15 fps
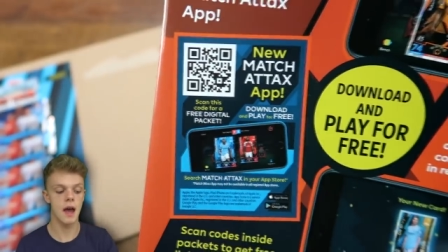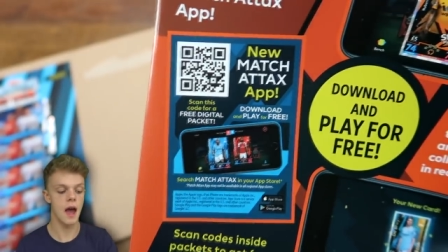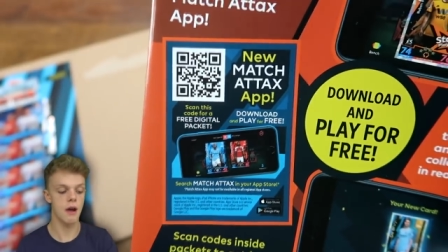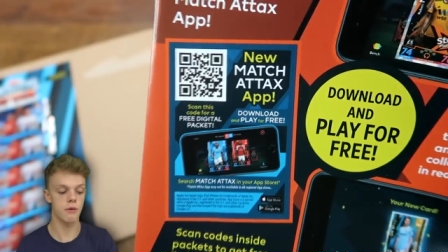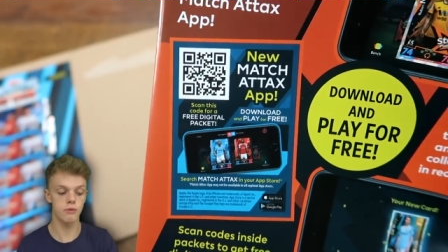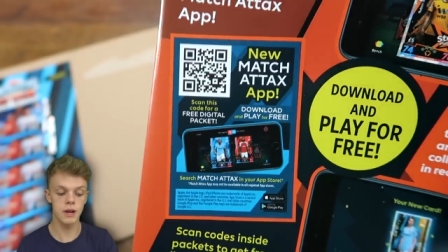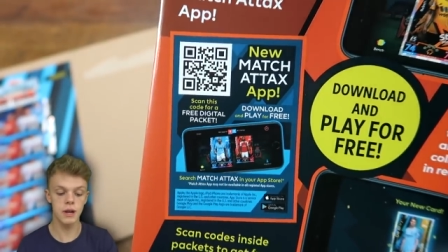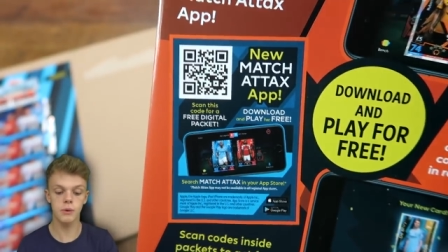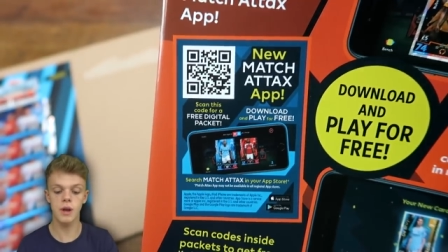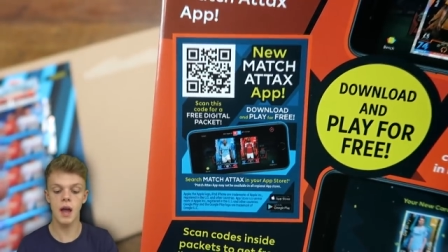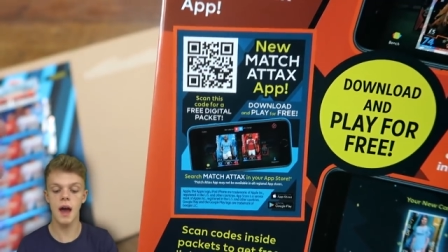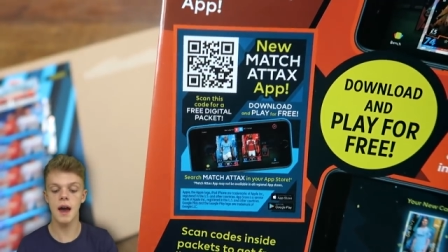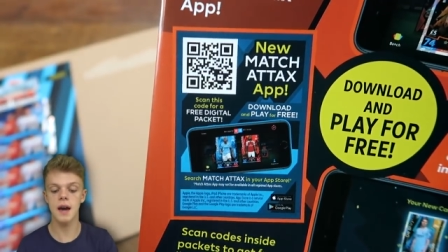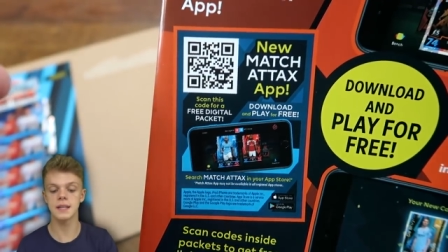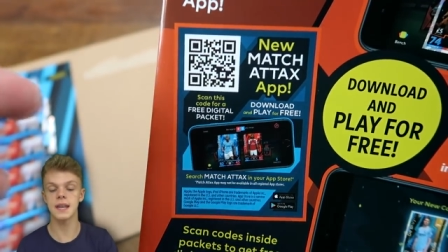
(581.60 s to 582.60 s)
uh, real
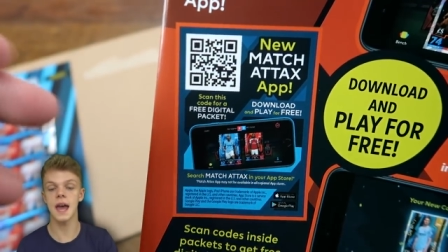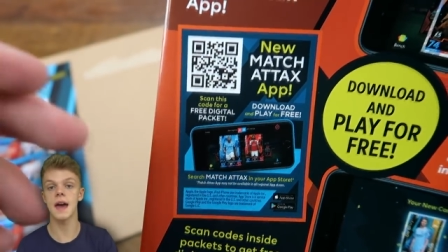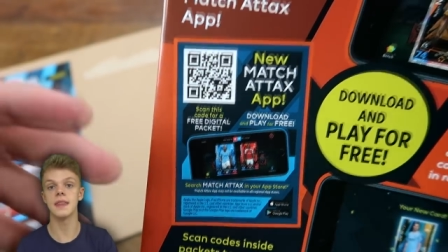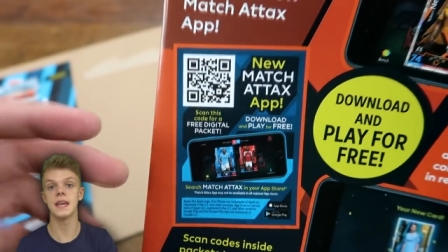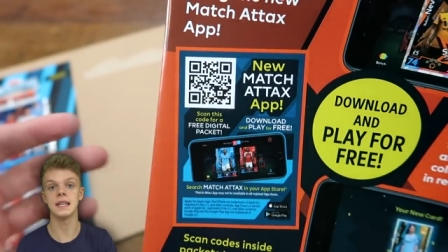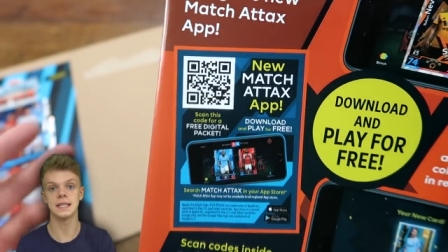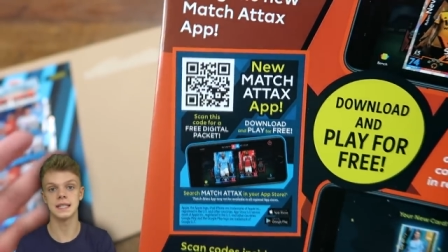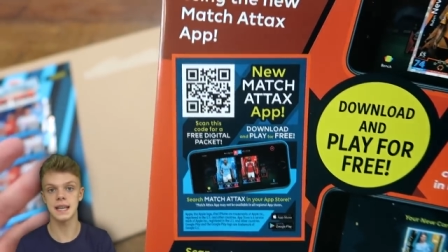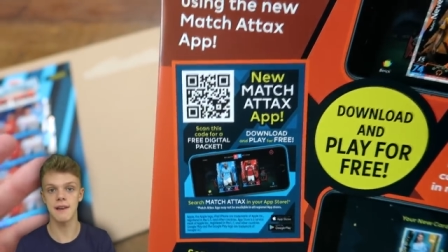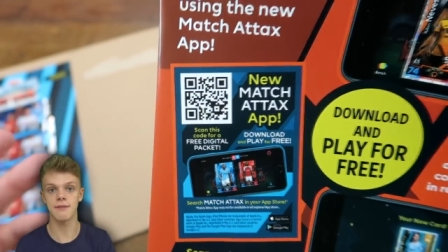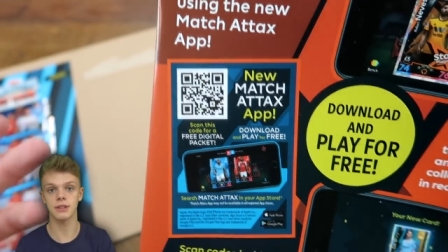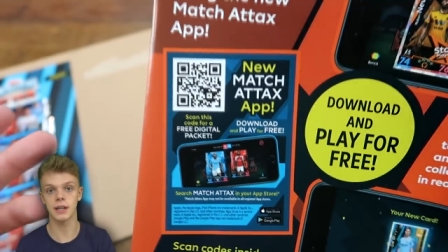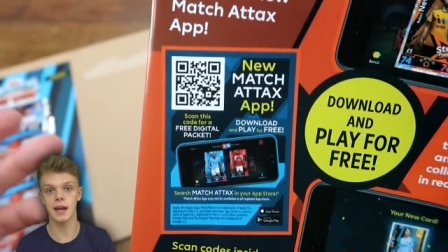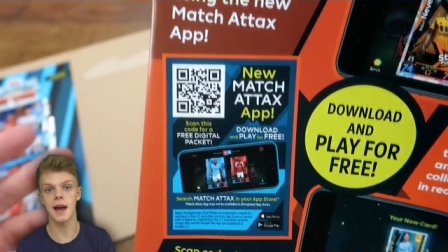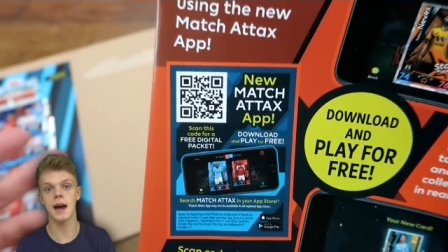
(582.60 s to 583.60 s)
cards and then
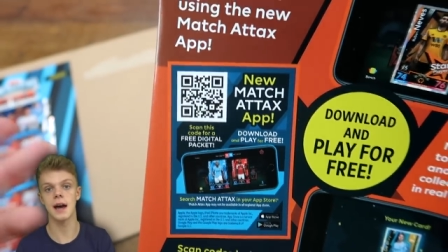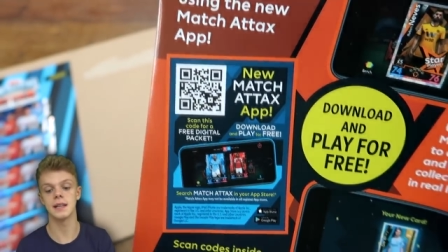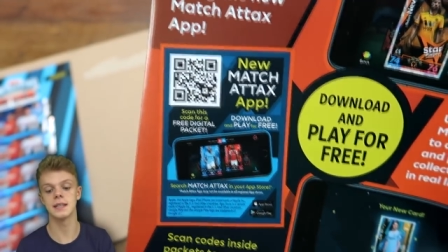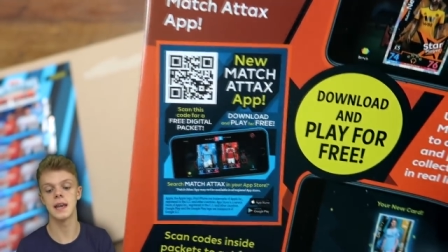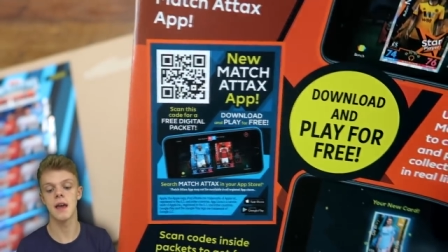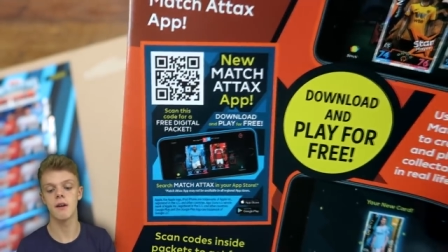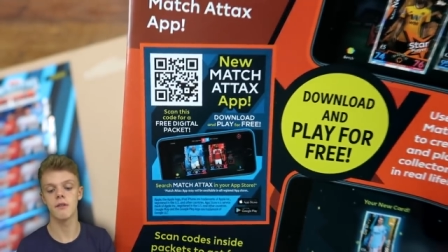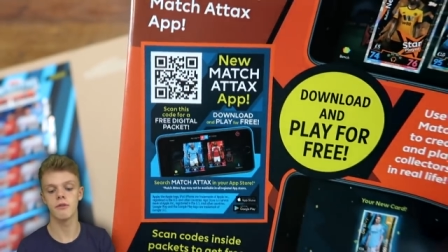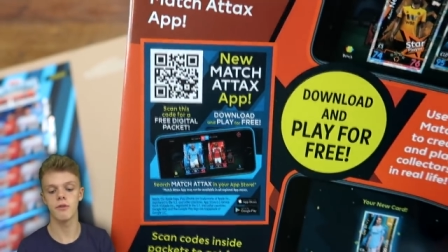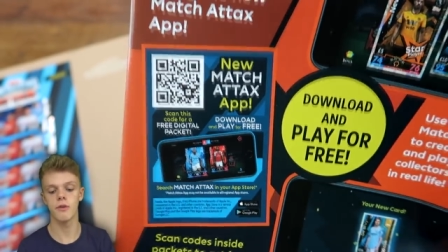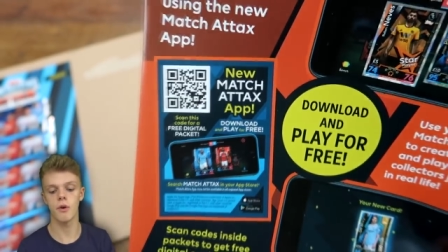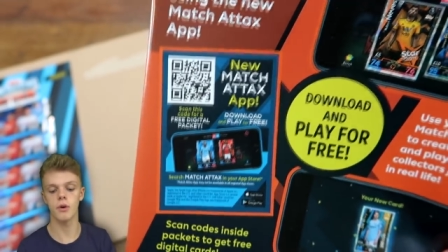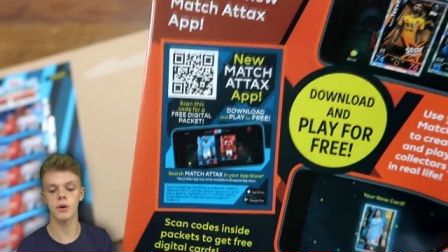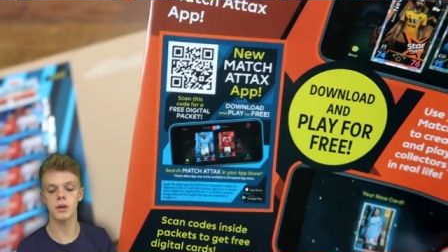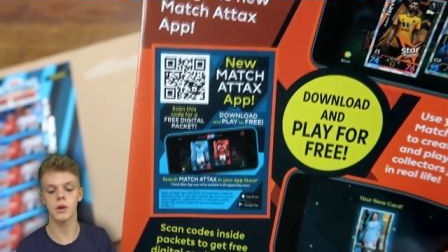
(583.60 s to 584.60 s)
seven cards
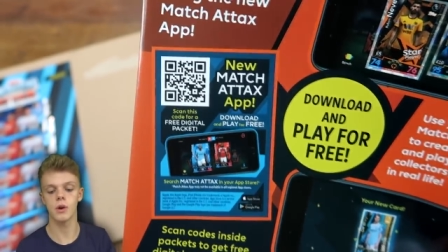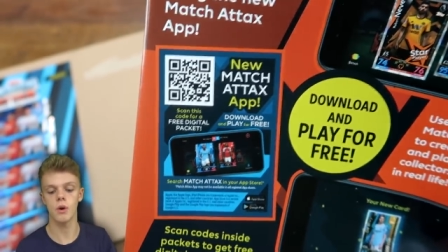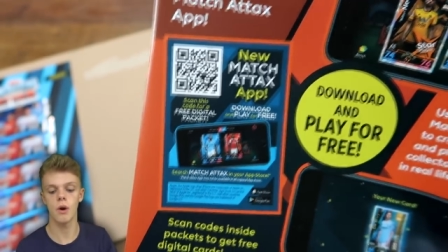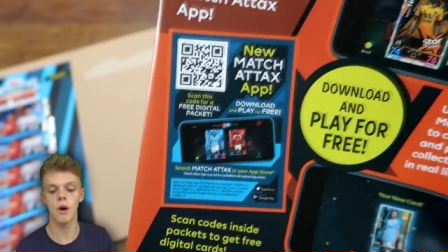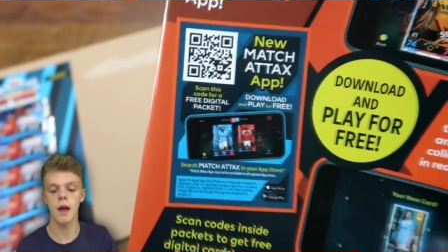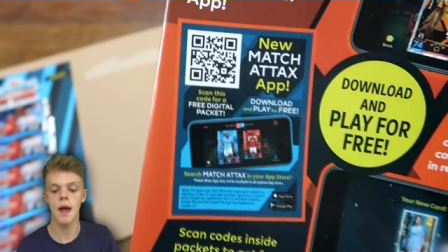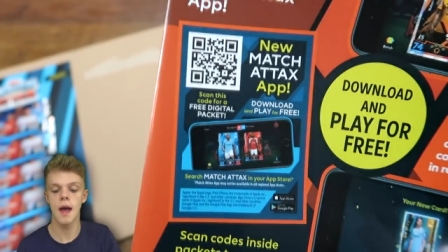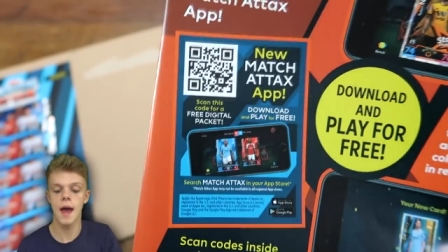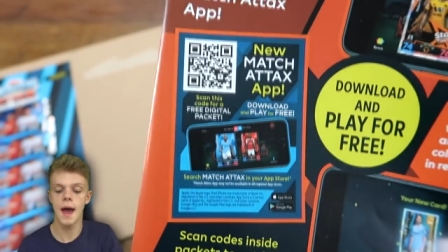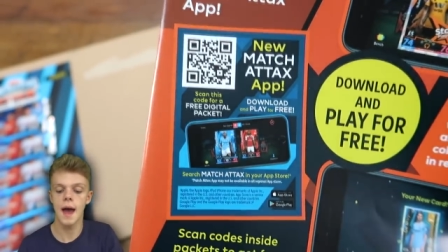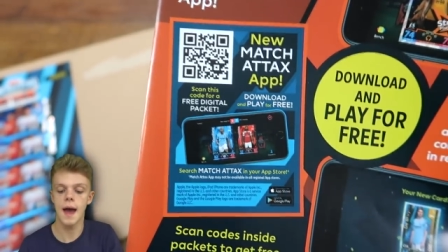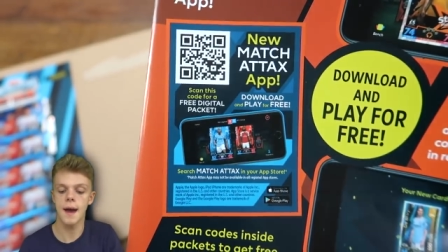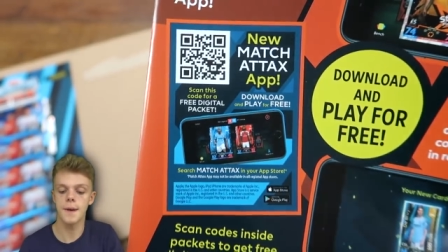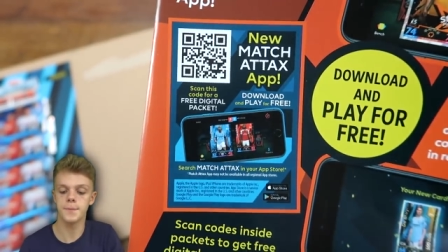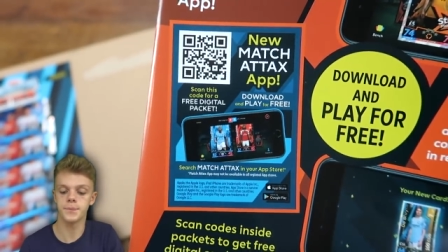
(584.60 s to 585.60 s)
for your
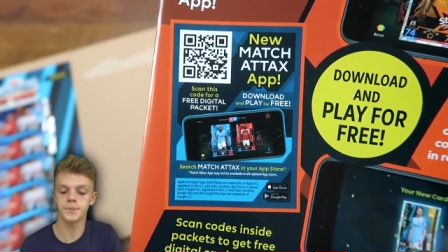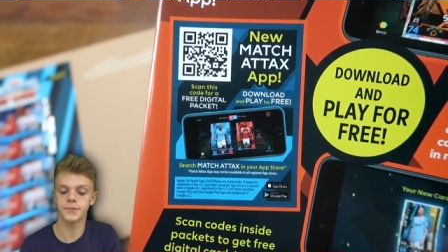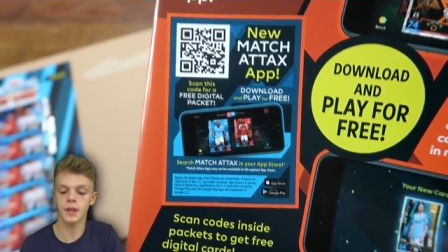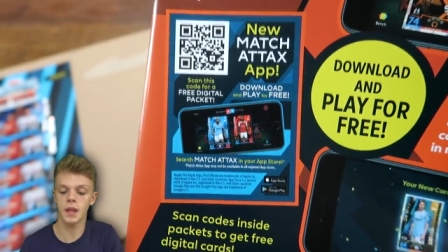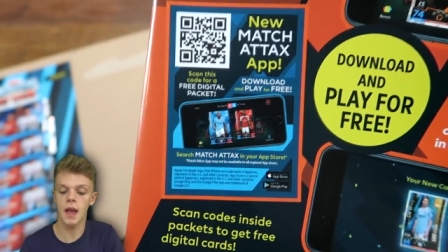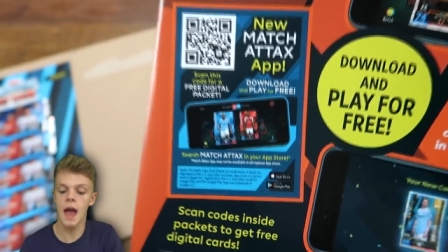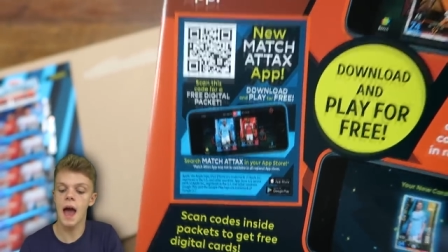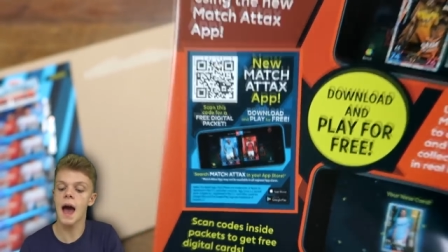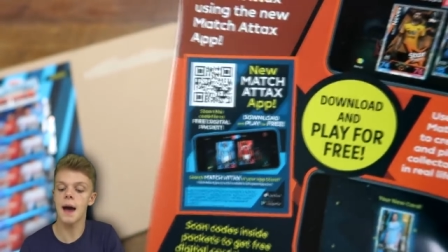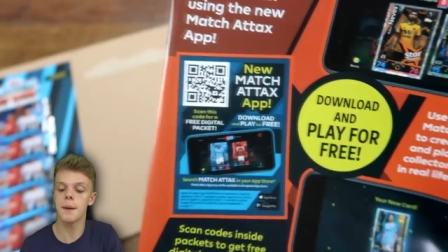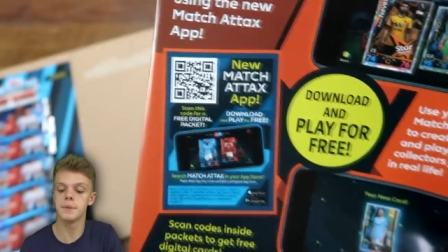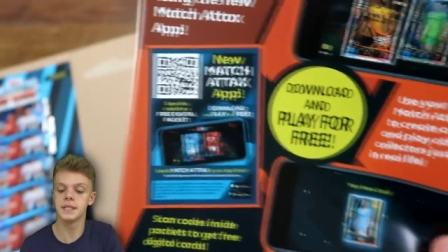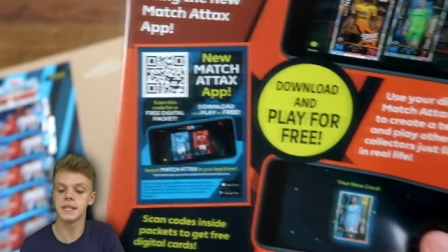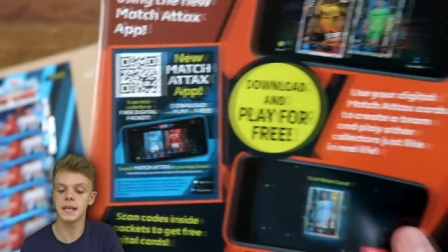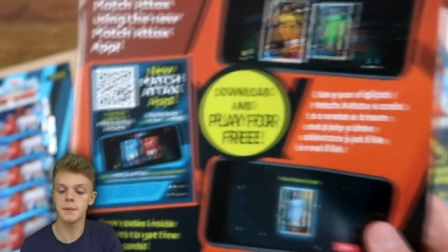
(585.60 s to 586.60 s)
um,
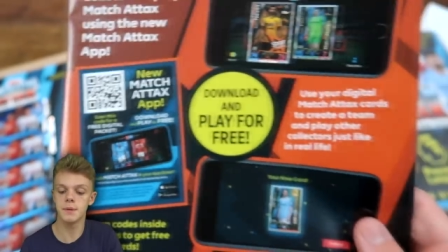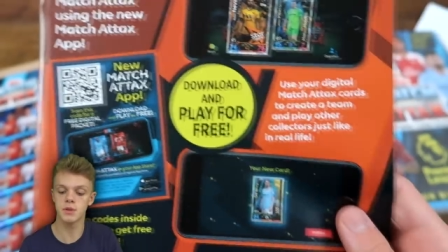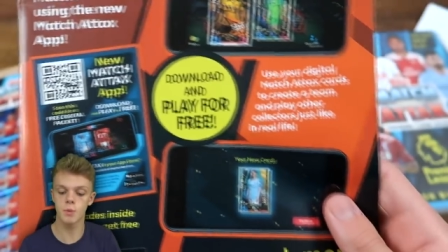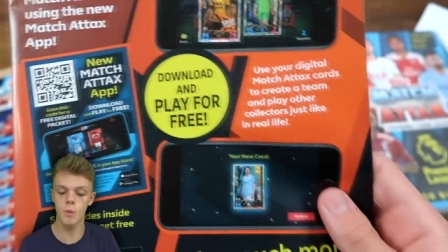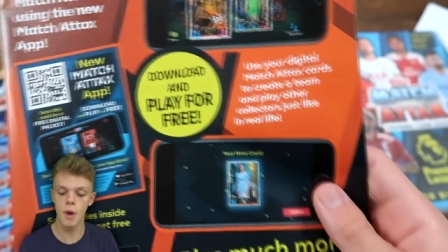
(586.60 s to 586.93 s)
app team as